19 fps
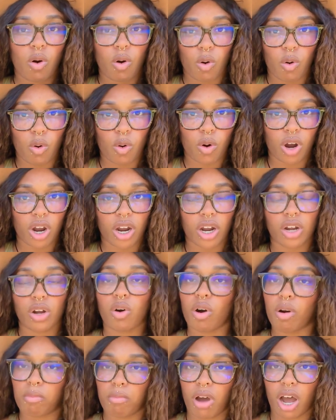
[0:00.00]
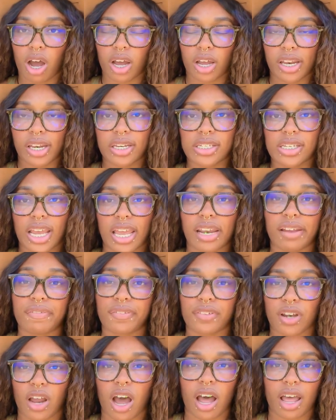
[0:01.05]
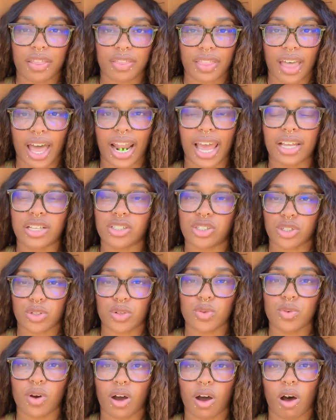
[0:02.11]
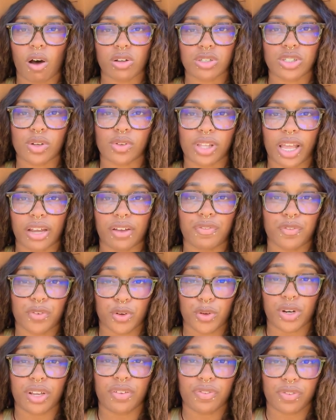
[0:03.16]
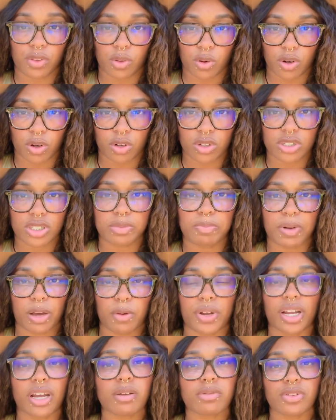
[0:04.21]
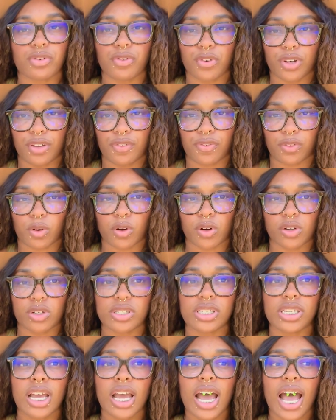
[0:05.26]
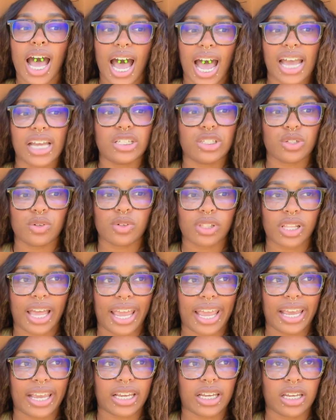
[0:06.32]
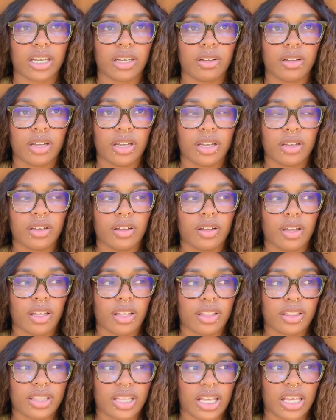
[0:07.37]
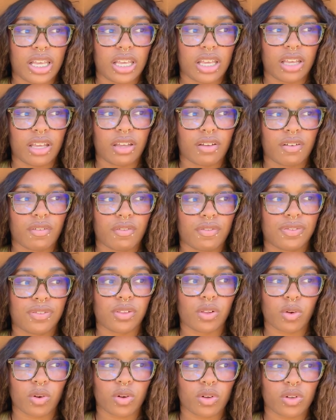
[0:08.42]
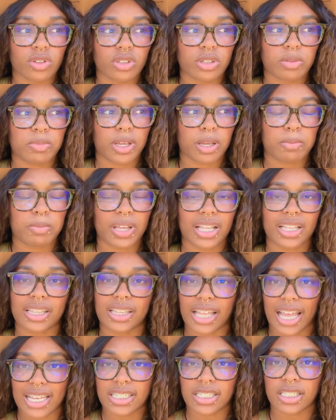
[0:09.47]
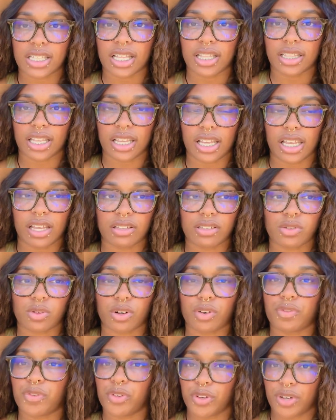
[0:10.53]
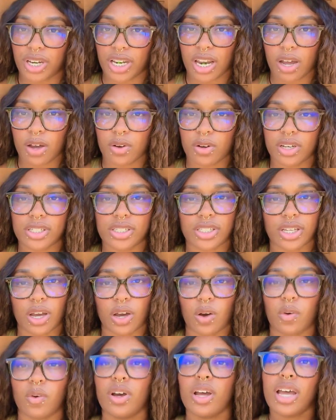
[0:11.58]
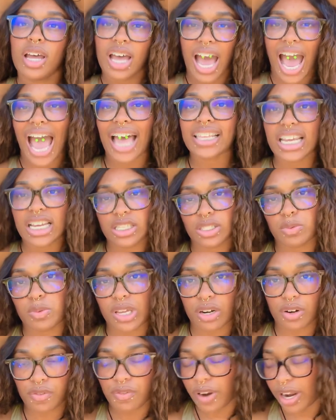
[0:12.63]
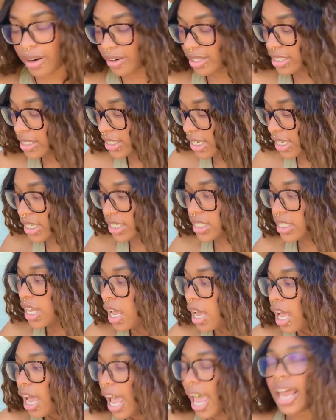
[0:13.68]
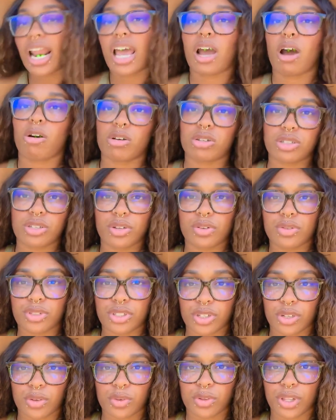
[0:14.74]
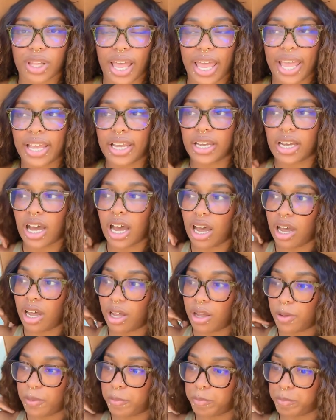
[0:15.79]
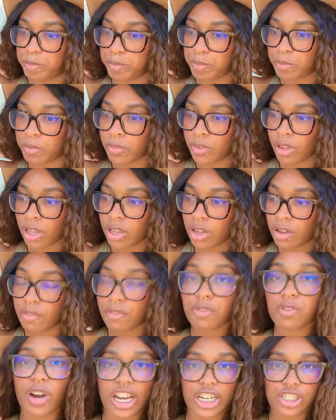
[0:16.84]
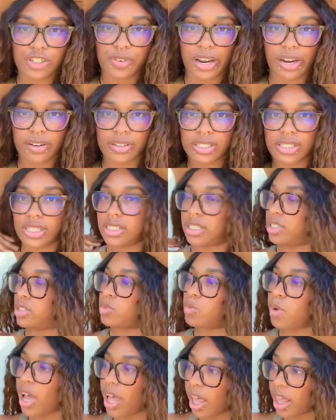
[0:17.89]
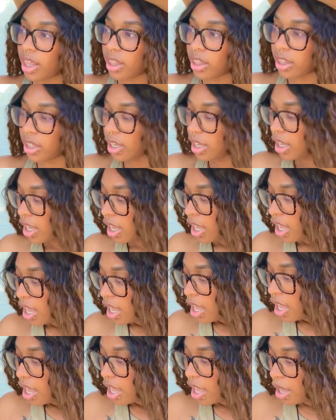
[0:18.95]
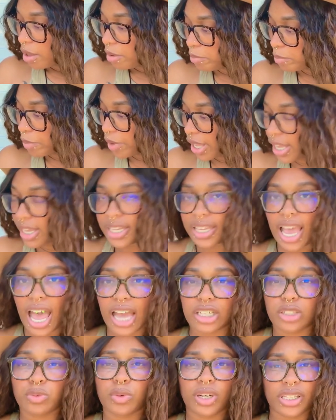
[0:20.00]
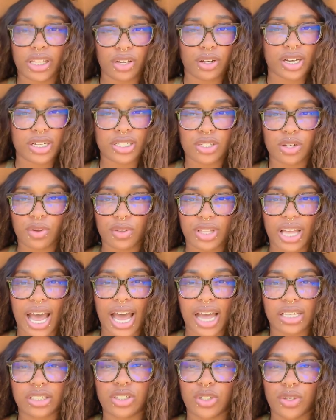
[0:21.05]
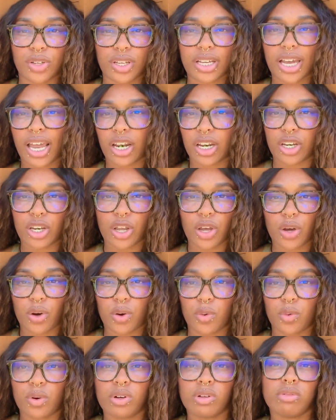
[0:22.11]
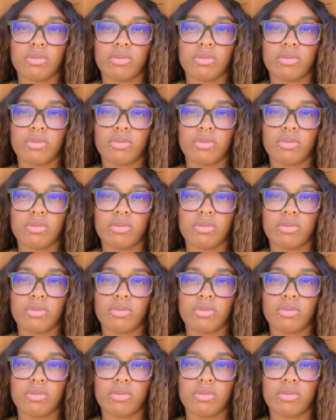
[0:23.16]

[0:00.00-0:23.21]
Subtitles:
or gourmand, and if not that, I do also like fruity florals. But when it comes to fruity florals, I do like the floral to be a bit less than the sort of fruity note. So I like sweeter fragrances, and I also do like fresh fragrances as well. But yeah, I just want to let you guys know that so you can kind of know